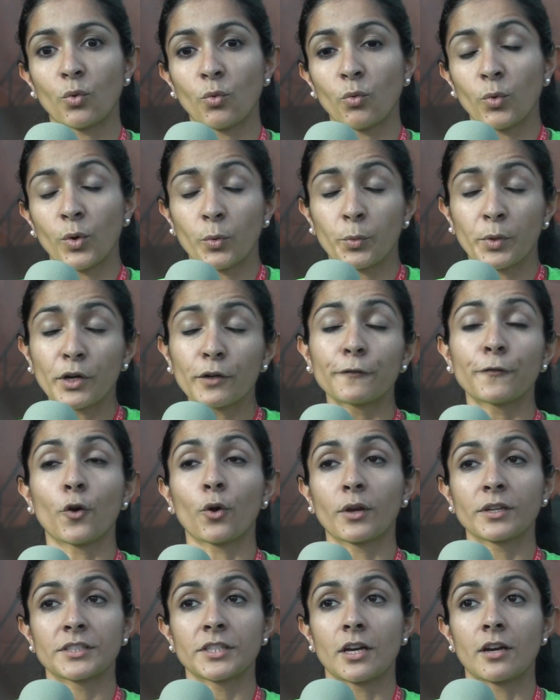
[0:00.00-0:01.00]
what we are
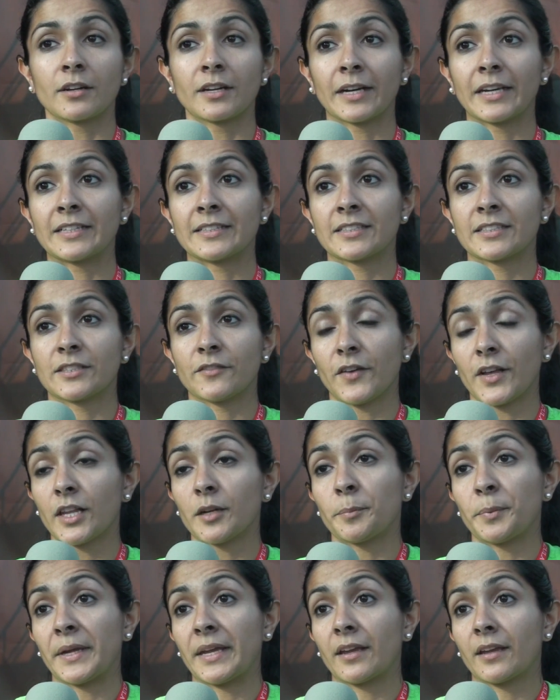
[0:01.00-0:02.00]
focused on is
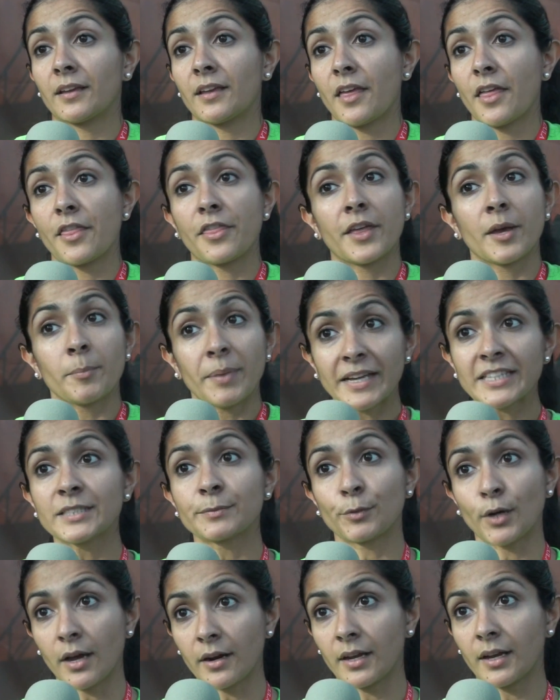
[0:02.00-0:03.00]
developing the
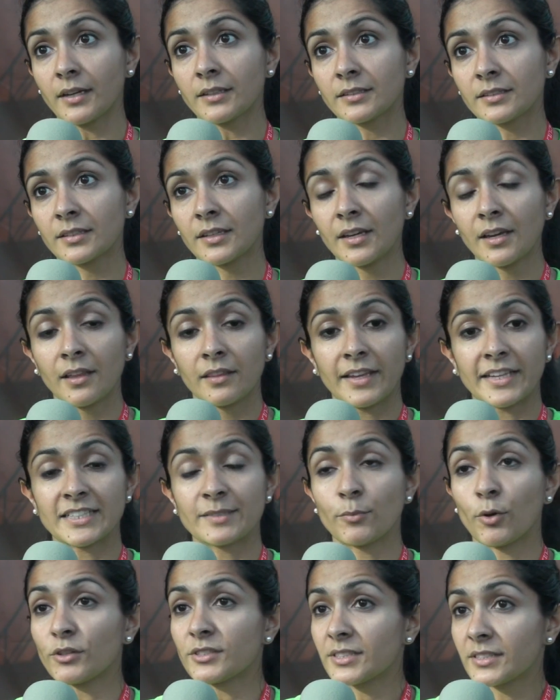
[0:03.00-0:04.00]
best products
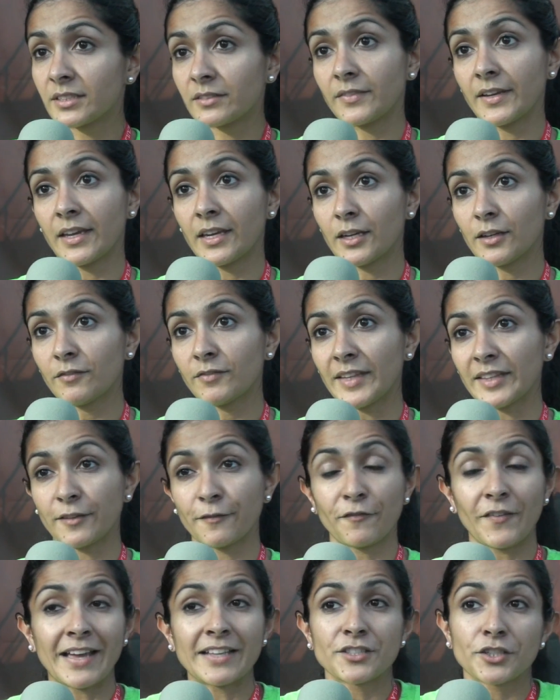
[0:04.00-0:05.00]
that's most innovative, that the
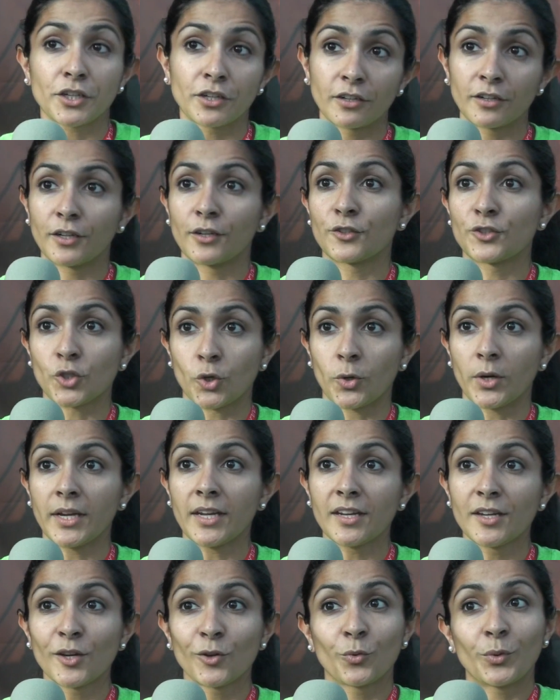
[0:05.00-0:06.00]
fans are going to
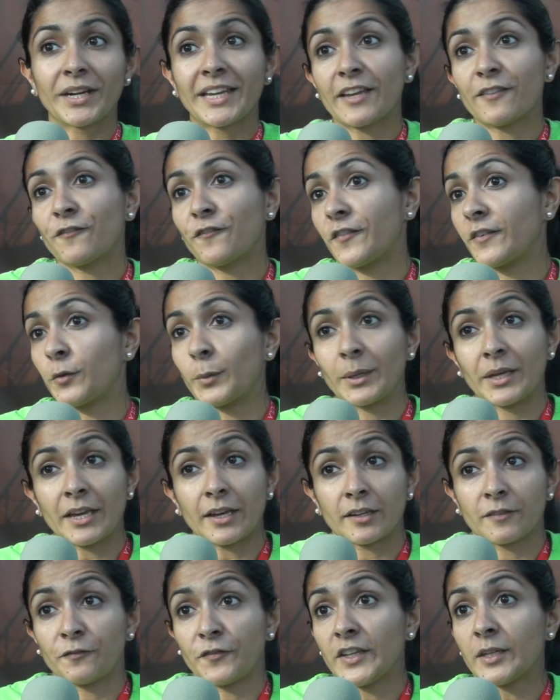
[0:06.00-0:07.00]
enjoy. We get
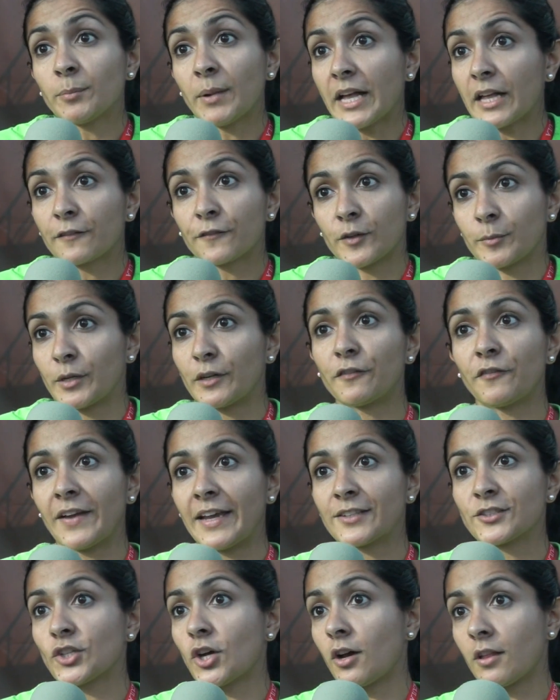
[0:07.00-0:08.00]
feedback from our
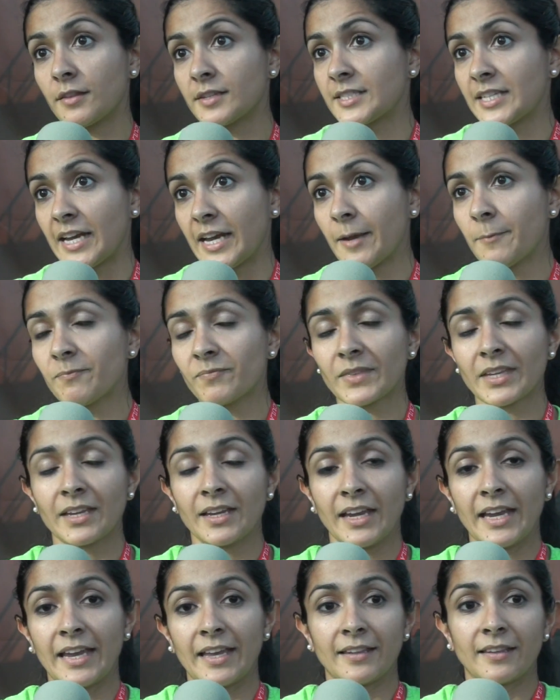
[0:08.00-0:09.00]
fans all the time,
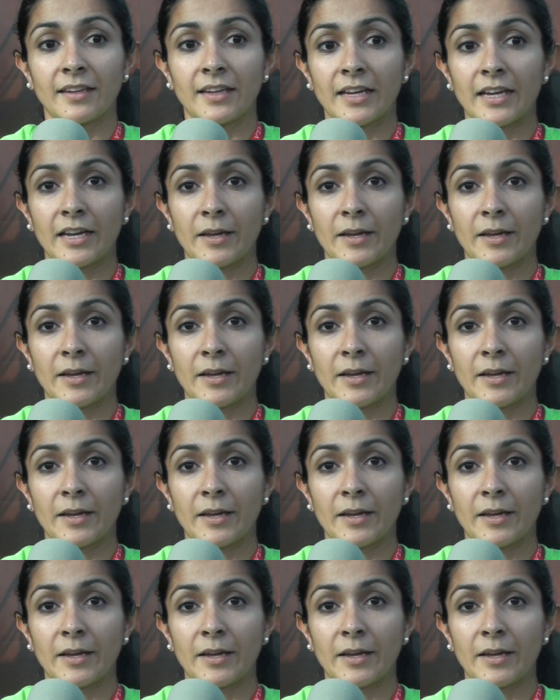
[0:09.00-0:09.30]
and